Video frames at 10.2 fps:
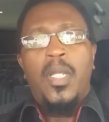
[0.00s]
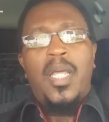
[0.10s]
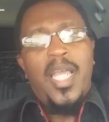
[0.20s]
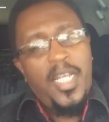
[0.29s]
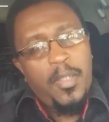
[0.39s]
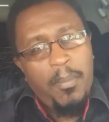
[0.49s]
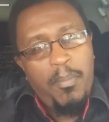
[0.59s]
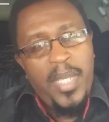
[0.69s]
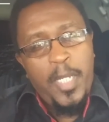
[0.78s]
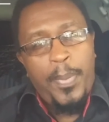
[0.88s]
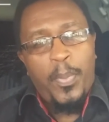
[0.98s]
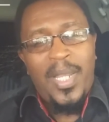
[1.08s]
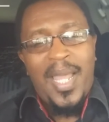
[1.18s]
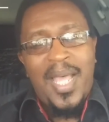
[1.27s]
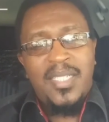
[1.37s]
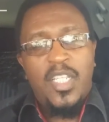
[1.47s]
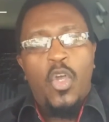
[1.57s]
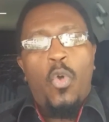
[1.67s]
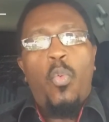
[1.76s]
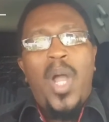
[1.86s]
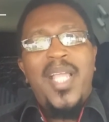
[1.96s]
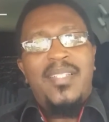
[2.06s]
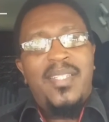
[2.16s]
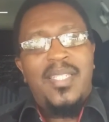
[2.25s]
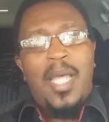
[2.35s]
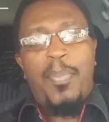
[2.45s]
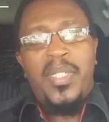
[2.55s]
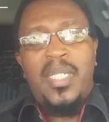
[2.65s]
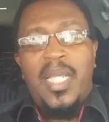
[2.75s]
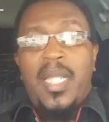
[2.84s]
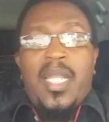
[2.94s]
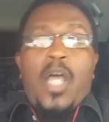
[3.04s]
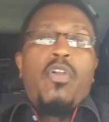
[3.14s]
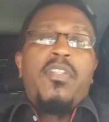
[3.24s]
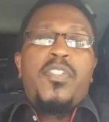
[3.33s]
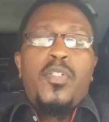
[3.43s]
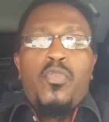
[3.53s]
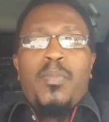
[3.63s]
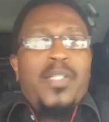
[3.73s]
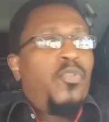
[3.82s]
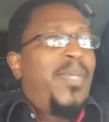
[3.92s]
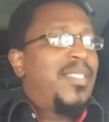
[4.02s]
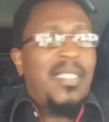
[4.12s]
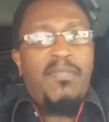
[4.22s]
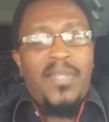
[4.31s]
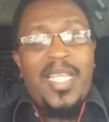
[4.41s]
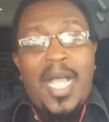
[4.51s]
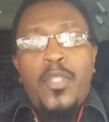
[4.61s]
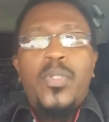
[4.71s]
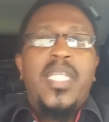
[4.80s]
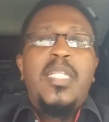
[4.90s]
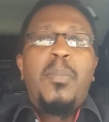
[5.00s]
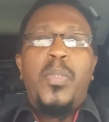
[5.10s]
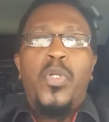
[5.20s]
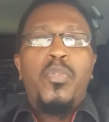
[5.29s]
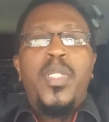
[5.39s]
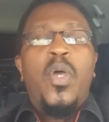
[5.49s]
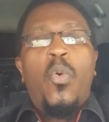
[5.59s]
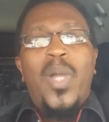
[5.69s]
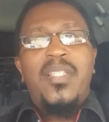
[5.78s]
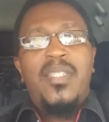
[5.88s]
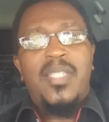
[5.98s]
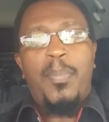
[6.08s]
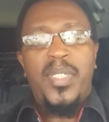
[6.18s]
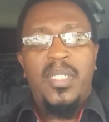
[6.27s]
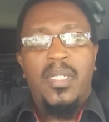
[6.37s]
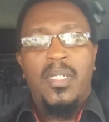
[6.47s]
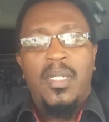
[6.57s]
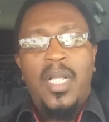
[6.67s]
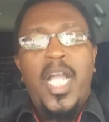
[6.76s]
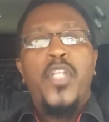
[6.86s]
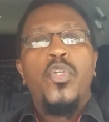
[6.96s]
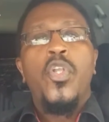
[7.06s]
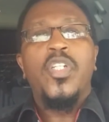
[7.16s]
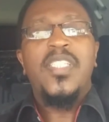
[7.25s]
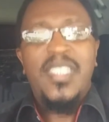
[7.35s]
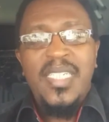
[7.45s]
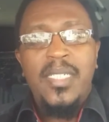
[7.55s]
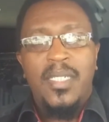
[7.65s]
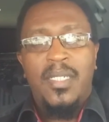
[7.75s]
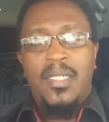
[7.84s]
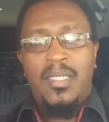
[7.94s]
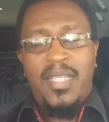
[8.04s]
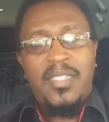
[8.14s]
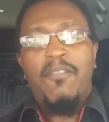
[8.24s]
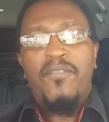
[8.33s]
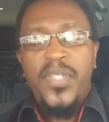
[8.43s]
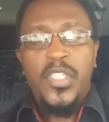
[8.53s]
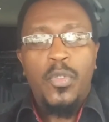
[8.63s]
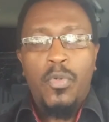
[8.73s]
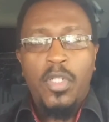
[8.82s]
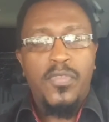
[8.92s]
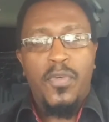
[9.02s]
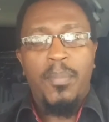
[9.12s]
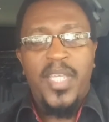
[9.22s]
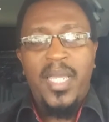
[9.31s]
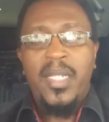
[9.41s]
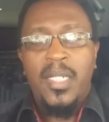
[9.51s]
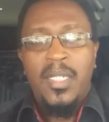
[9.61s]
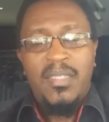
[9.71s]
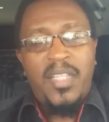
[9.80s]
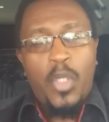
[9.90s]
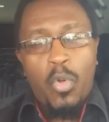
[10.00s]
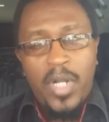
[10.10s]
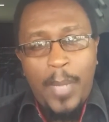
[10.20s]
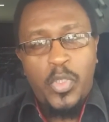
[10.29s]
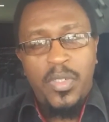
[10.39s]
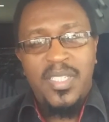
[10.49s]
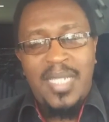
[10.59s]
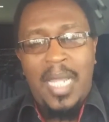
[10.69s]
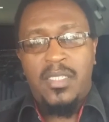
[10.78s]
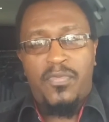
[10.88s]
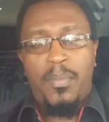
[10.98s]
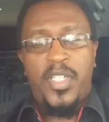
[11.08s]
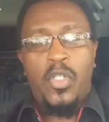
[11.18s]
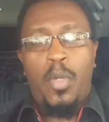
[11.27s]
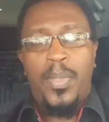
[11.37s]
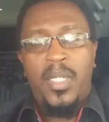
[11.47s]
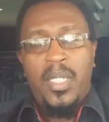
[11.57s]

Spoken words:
And many people are asking, why is this happening? And I always think to myself, like, are you kidding me? What do you mean, why is this happening? Can you not see that a fish rots from the head? That the corruption starts from the top?